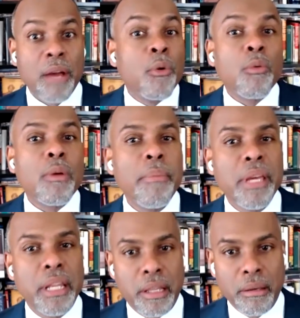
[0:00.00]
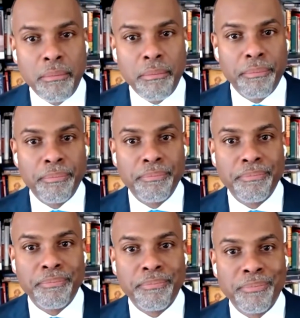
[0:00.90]
that will remedy it,
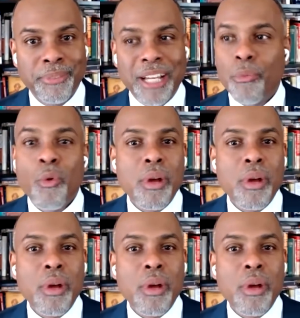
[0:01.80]
that